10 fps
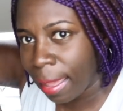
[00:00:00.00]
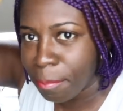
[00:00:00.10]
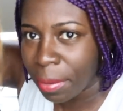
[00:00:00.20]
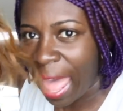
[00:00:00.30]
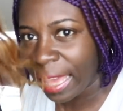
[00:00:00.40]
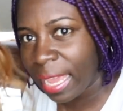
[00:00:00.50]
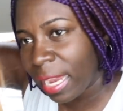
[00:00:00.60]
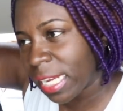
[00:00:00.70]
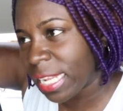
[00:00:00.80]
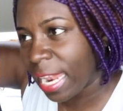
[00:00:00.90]
black
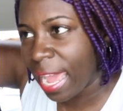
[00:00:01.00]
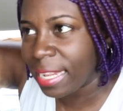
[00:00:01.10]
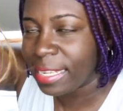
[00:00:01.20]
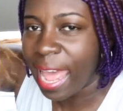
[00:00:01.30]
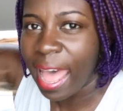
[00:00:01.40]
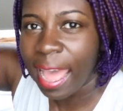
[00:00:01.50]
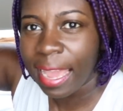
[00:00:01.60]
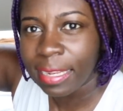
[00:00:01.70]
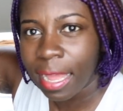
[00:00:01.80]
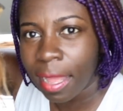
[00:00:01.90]
hair that I
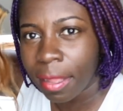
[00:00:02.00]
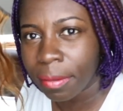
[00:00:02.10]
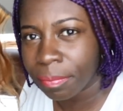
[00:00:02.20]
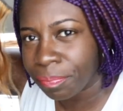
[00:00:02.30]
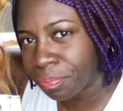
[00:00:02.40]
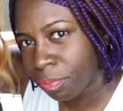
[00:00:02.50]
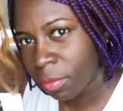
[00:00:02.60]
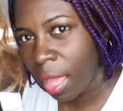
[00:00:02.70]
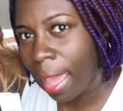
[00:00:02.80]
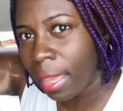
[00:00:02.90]
dyed.
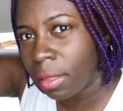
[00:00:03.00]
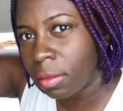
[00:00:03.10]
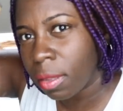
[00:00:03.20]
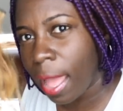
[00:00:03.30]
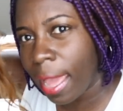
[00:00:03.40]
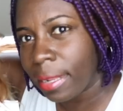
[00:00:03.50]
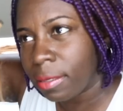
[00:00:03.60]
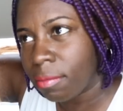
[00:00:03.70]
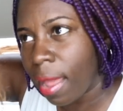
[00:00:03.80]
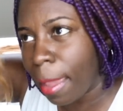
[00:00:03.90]

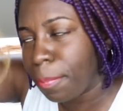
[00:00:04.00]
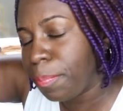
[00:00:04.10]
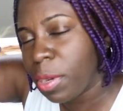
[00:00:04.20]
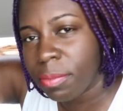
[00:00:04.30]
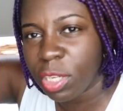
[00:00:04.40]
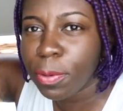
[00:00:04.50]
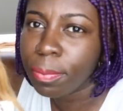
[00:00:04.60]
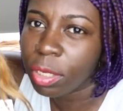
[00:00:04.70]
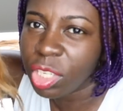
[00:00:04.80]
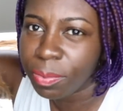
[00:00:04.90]
I pretty much
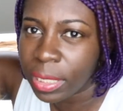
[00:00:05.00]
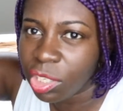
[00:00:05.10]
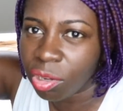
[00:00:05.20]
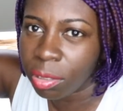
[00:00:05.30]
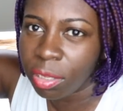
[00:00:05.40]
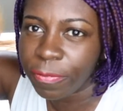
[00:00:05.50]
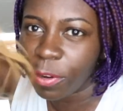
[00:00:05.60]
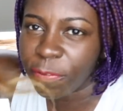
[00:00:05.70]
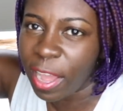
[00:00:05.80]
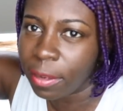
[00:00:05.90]
put bleach on it,
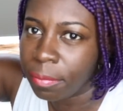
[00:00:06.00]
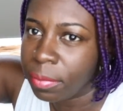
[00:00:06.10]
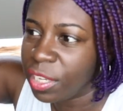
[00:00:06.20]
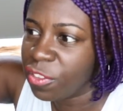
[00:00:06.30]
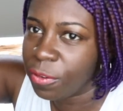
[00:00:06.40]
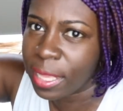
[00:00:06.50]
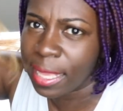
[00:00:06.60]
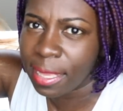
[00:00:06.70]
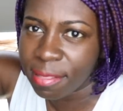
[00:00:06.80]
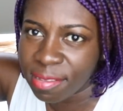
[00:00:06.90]
40 volume bleach, so it
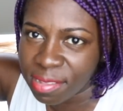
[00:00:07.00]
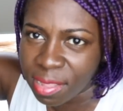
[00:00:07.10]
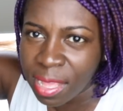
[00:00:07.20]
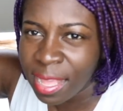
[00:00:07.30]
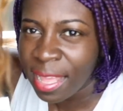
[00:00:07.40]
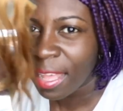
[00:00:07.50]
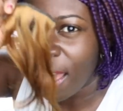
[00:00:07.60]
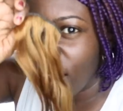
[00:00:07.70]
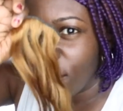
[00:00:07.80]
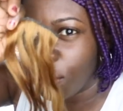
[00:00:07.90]
can get this
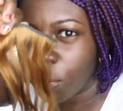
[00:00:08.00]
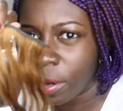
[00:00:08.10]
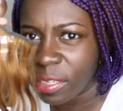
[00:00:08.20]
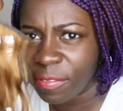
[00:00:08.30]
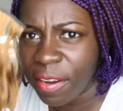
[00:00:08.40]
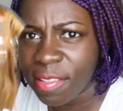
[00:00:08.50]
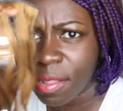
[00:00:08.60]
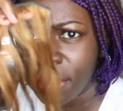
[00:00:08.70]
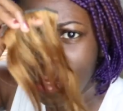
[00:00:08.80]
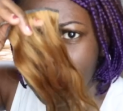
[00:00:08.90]
color of orange, very
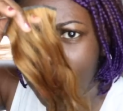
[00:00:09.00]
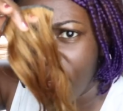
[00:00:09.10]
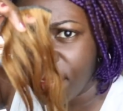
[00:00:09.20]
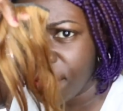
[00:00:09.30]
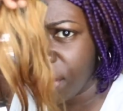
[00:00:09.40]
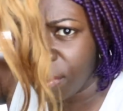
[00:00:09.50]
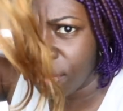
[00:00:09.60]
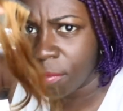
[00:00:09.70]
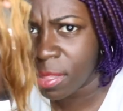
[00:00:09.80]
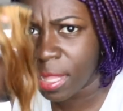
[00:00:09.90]
similar to my other
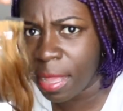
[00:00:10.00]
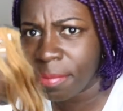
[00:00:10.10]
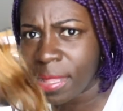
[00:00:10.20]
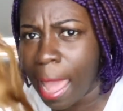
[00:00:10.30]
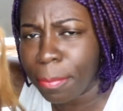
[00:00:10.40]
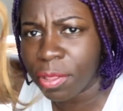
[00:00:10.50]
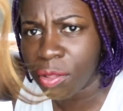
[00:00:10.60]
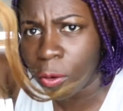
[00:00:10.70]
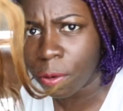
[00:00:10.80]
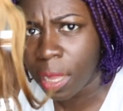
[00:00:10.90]
video, same type of tone